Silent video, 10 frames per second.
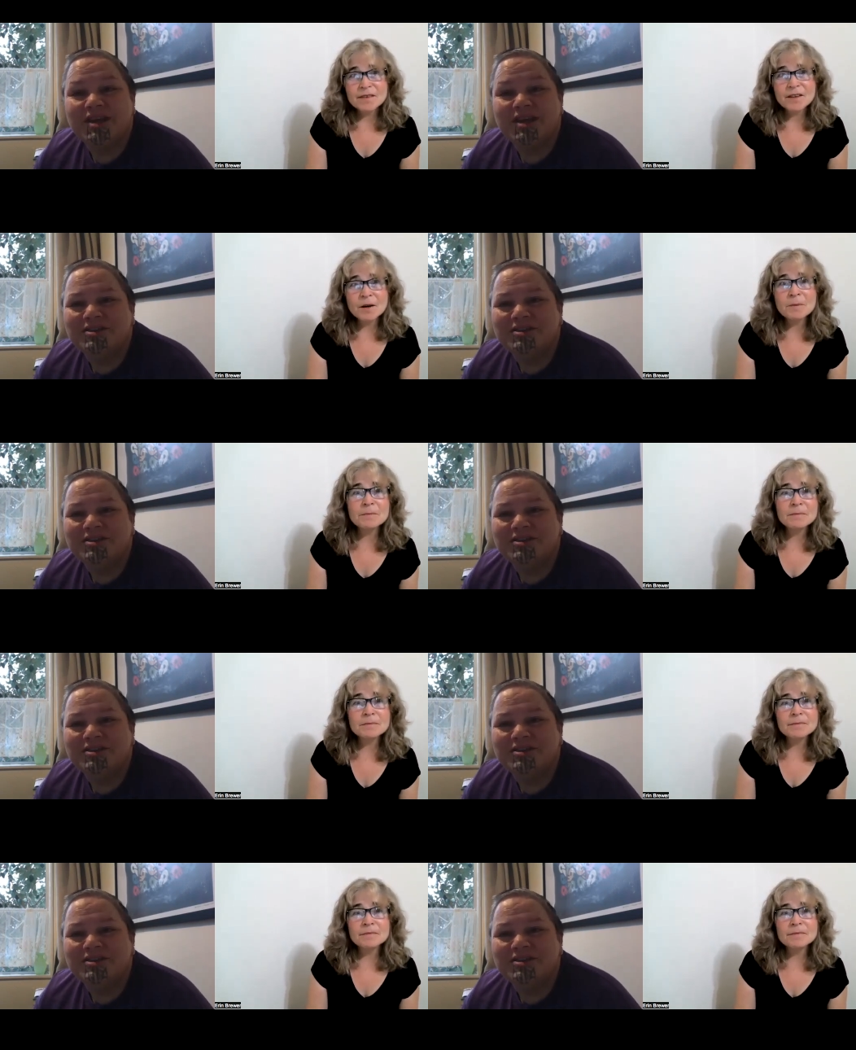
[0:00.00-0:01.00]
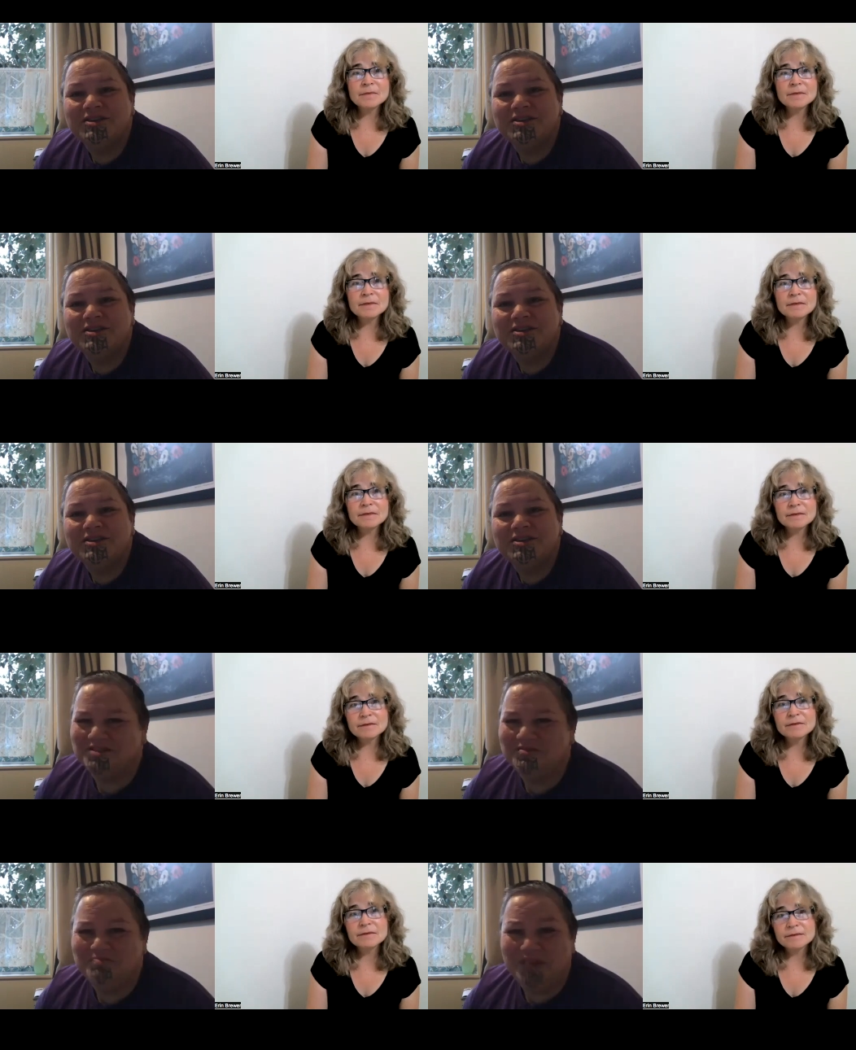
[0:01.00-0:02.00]
Speaker 1: oh. Mexico,
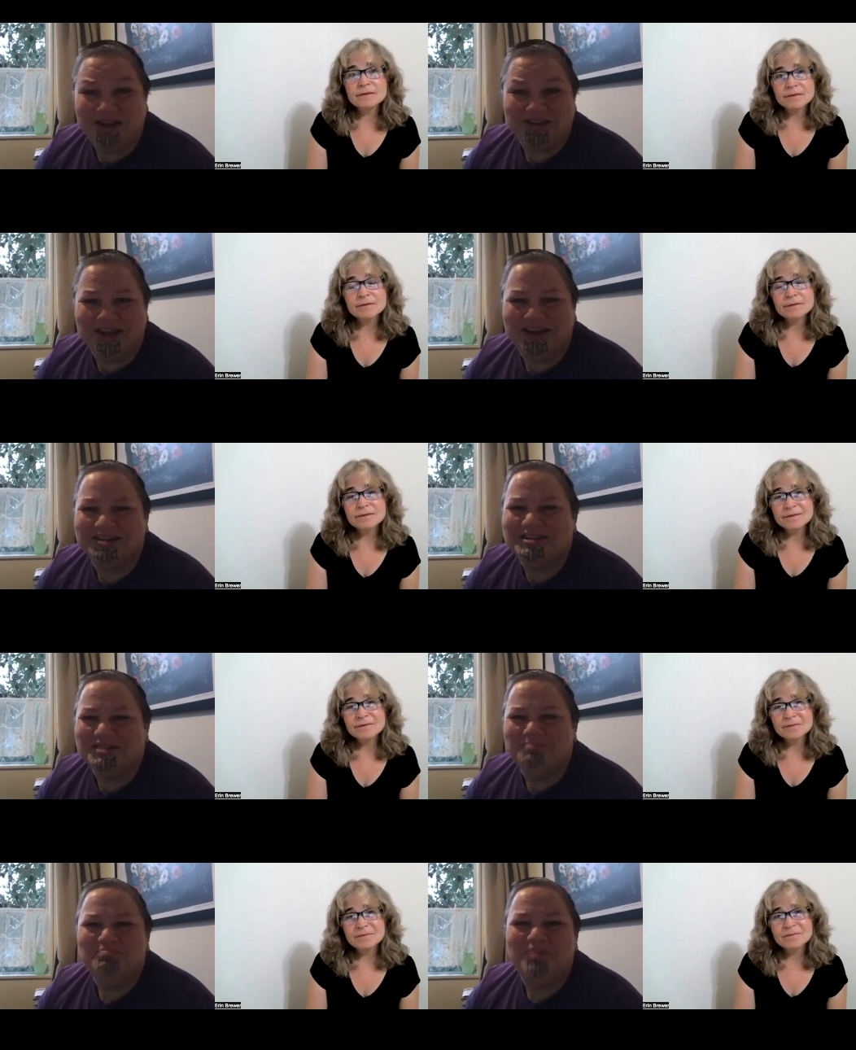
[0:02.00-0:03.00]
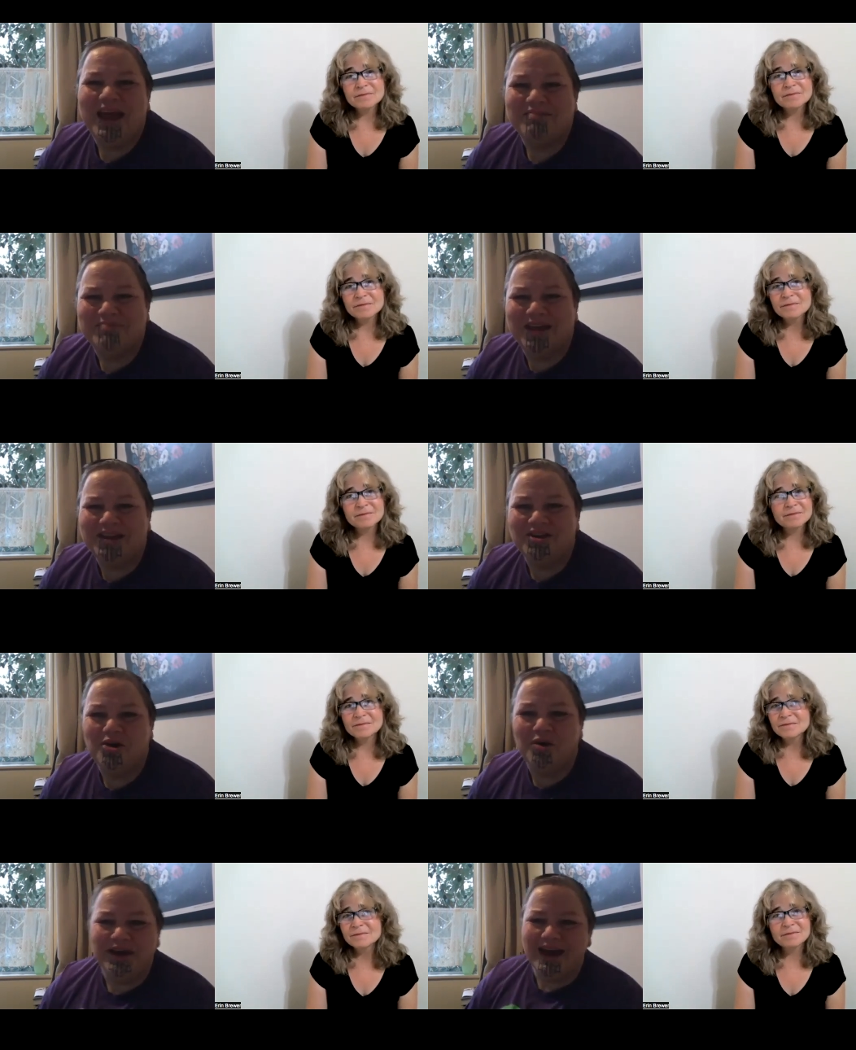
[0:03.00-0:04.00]
and loads of Mexicans and
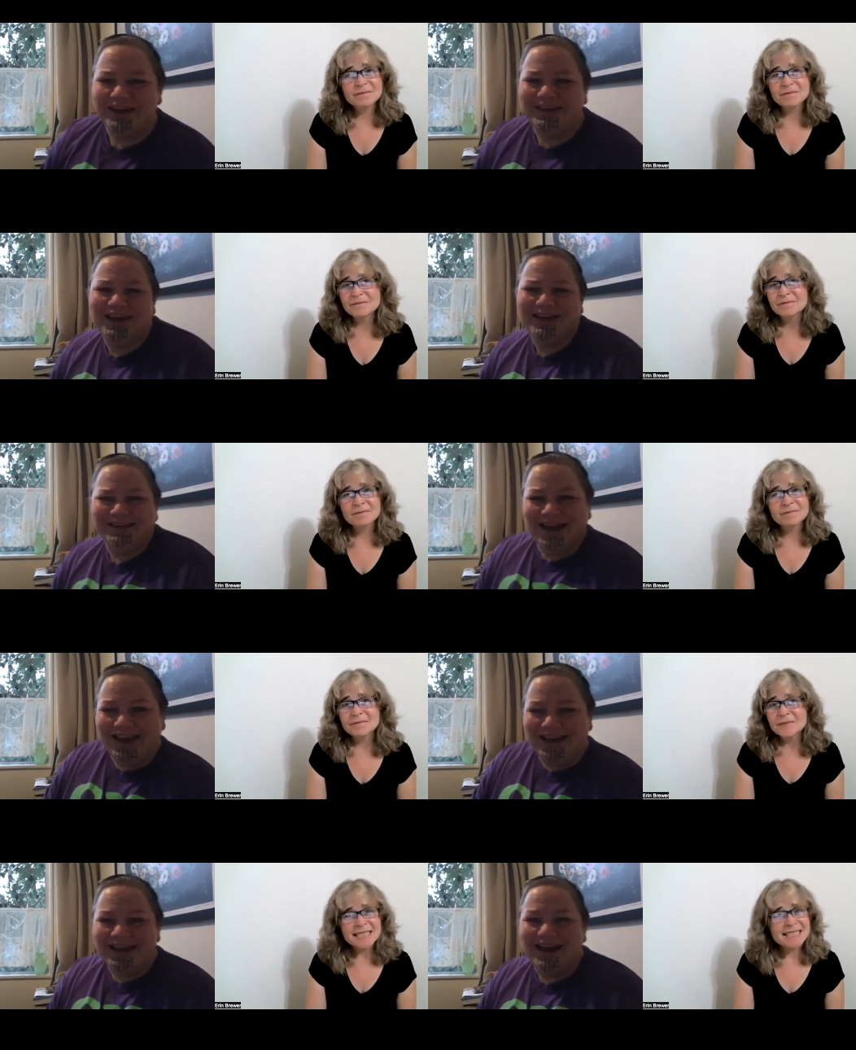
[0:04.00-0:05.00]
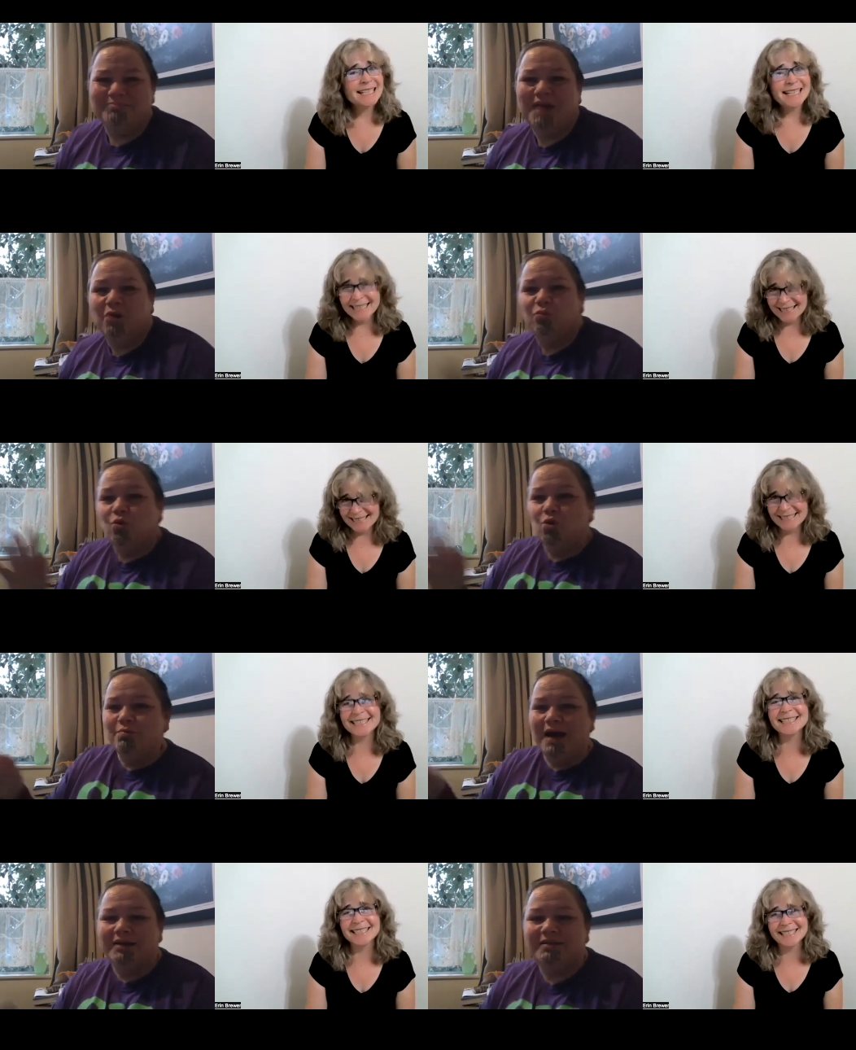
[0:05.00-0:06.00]
black men going, ay, ay, ay, I'm
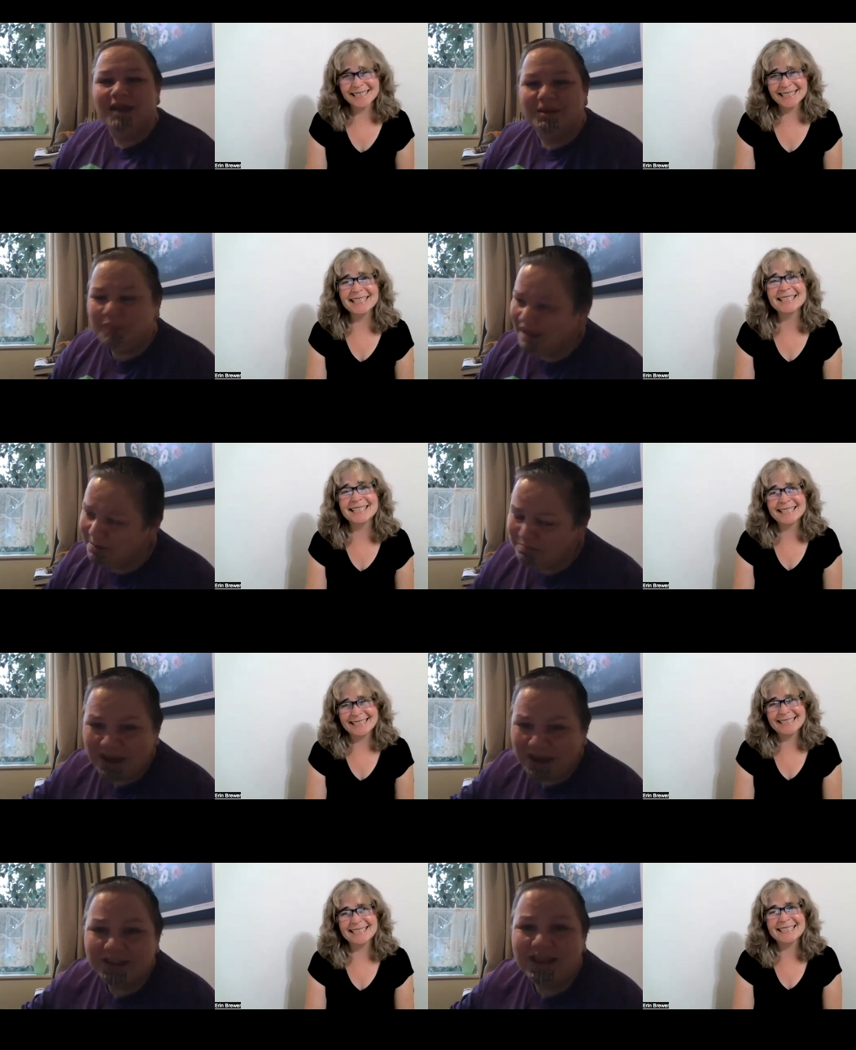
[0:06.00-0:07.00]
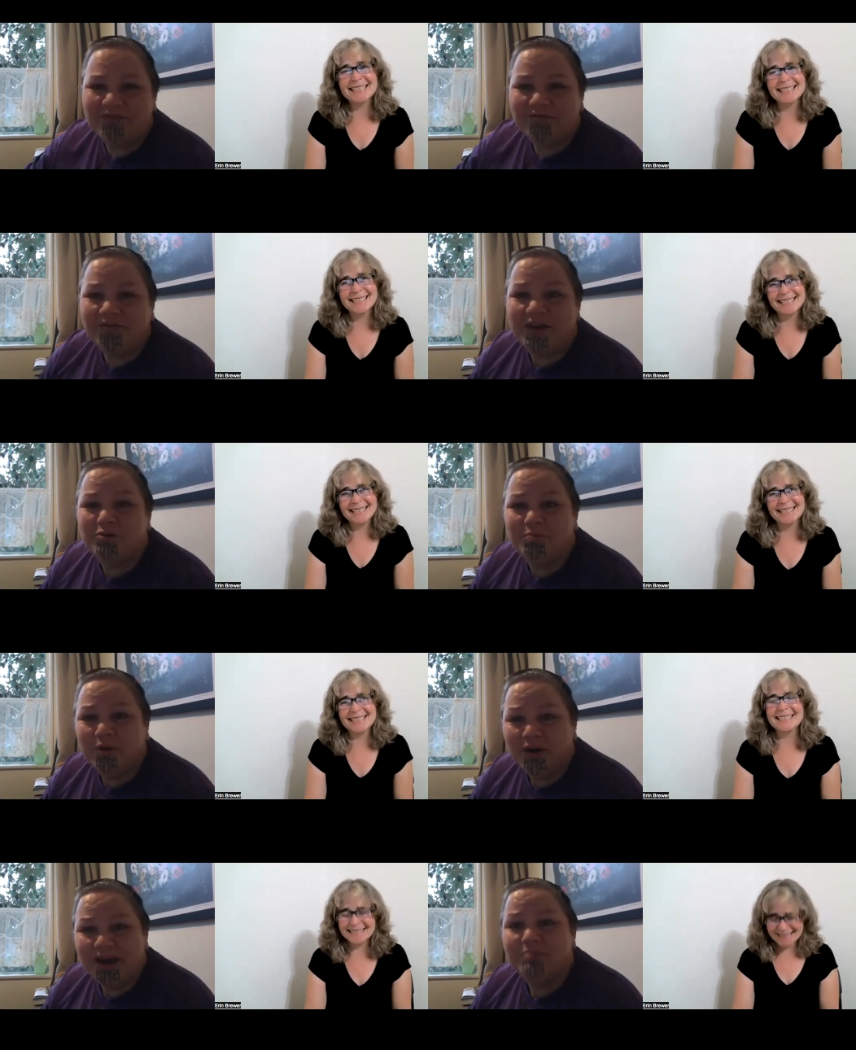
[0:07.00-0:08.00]
a woman. they would be, get back in that field, boy,
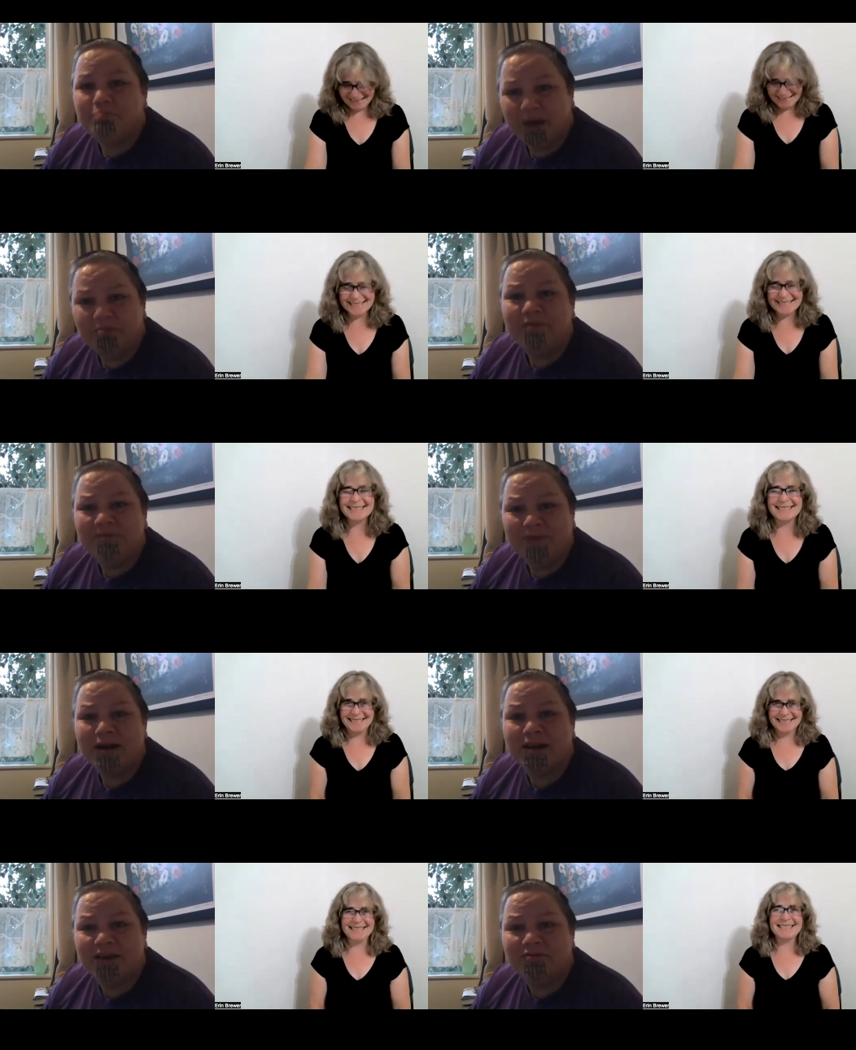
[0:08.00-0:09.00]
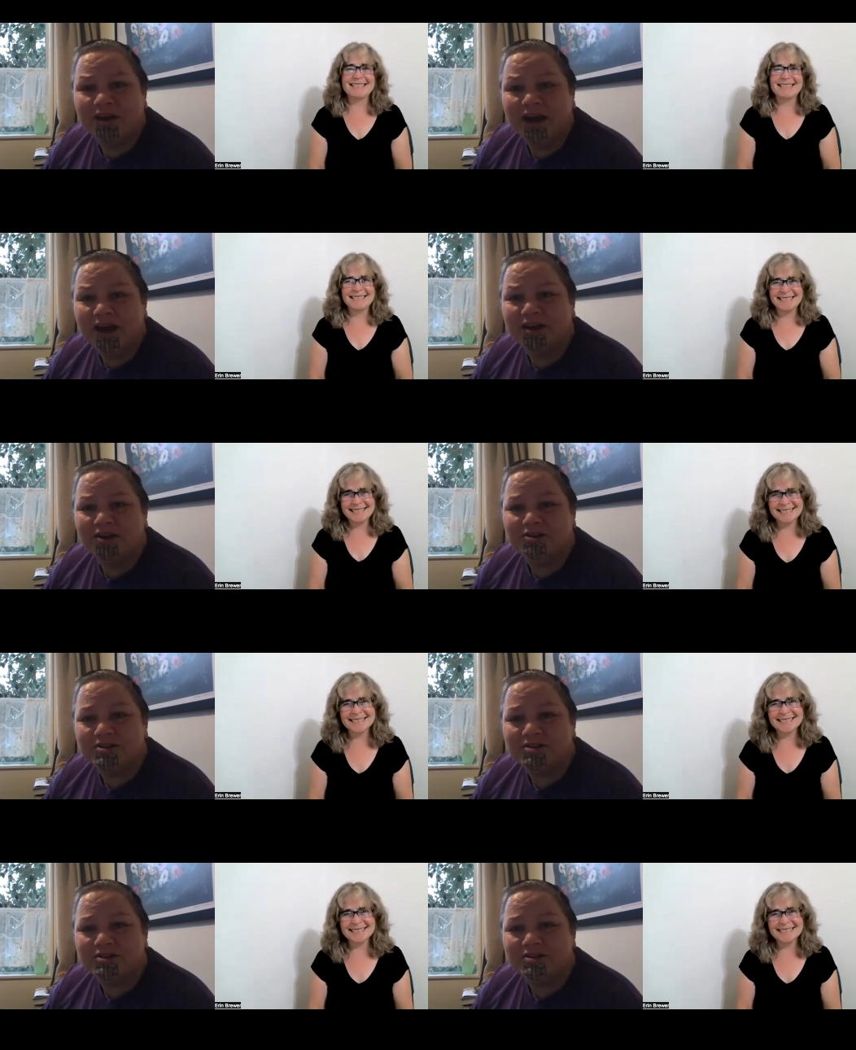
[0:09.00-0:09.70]
and pick my fucking avocados.